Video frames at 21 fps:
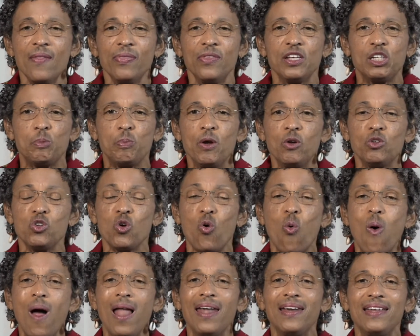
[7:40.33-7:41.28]
The spiritual
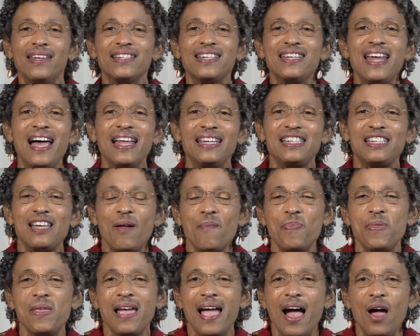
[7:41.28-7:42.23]
quality is not
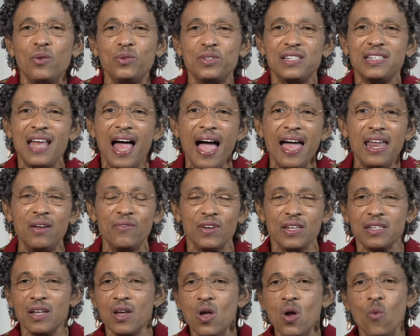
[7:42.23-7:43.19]
something outside of
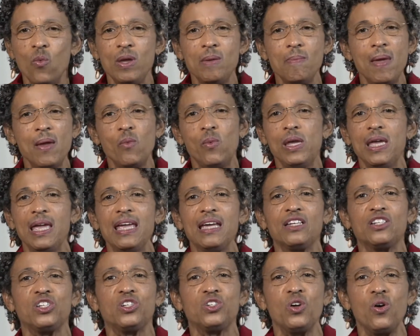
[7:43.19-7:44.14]
us. We
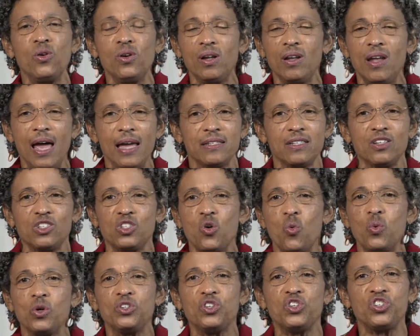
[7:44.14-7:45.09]
externalize it.
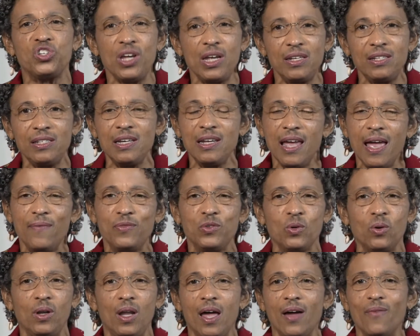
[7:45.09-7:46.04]
So we're chasing
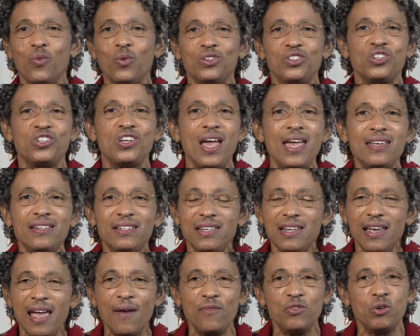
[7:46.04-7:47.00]
after love. We're
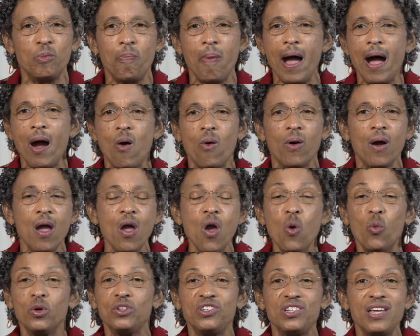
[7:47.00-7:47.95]
chasing after power.
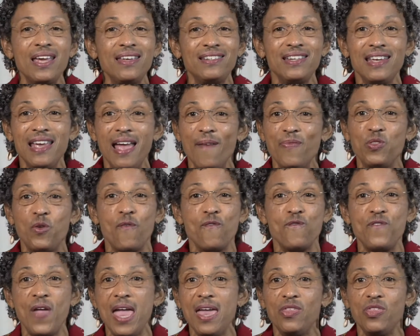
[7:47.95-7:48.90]
We're chasing
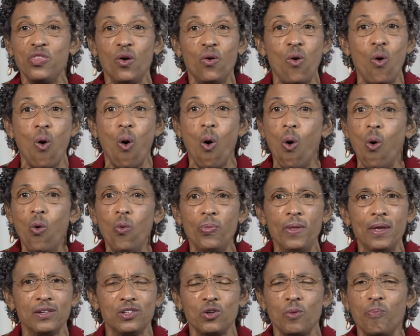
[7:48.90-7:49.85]
after faith or
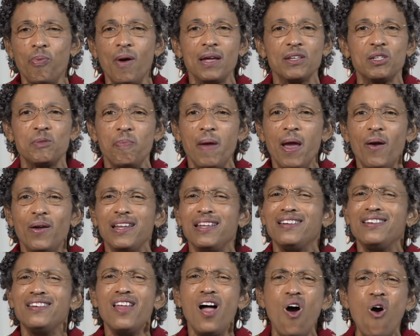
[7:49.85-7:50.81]
wholeness or prosperity.
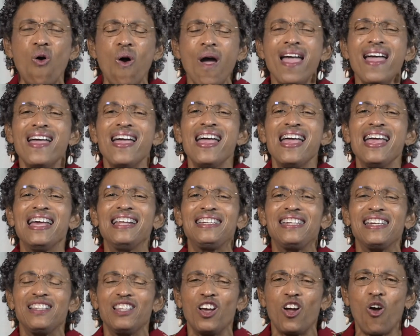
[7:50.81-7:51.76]
No,
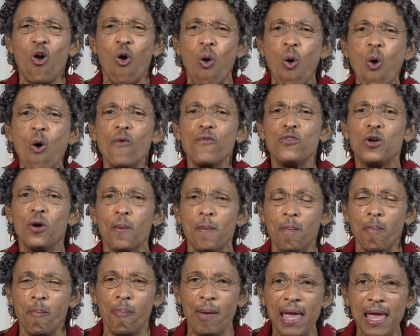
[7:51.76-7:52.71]
it's at the core of your
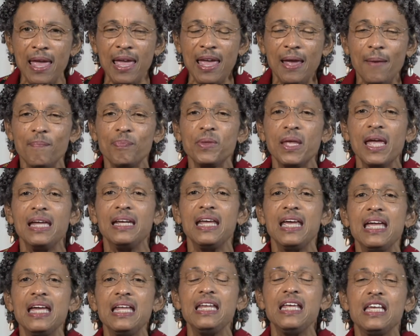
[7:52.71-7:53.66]
being, and
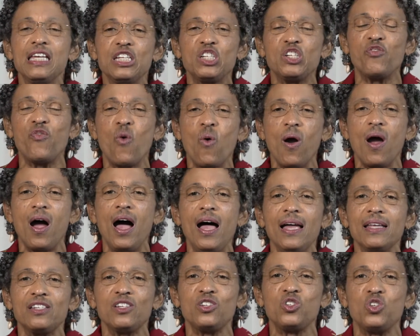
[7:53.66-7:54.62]
it is for
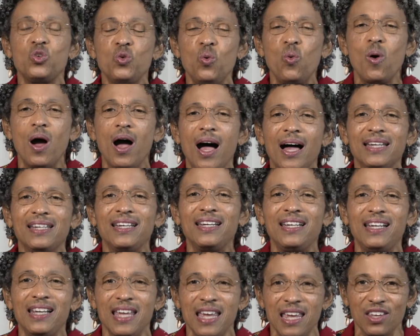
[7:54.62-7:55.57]
us to
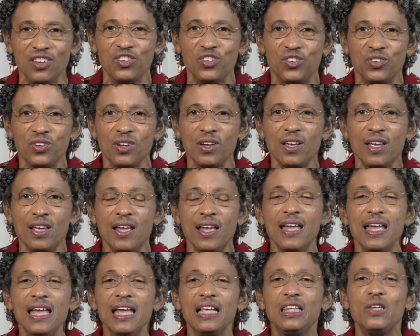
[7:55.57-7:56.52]
unleash.
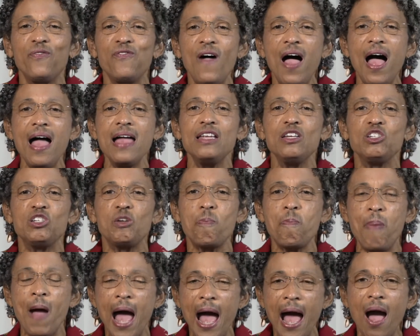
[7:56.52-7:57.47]
It defines
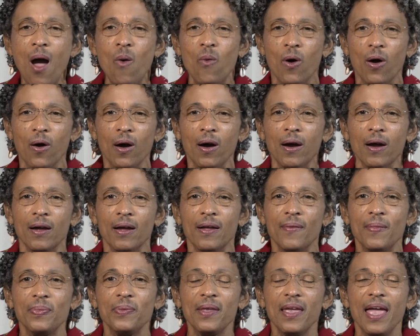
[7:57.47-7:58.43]
power
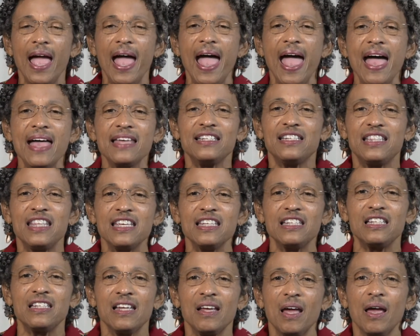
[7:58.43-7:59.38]
as
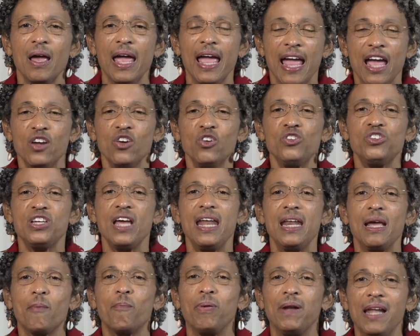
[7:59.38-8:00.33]
this
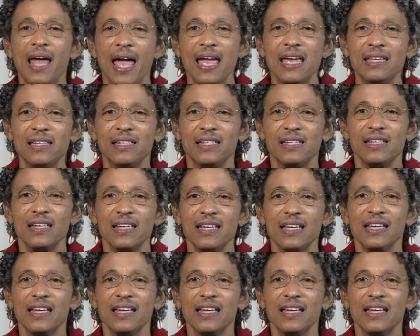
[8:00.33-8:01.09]
energetic place.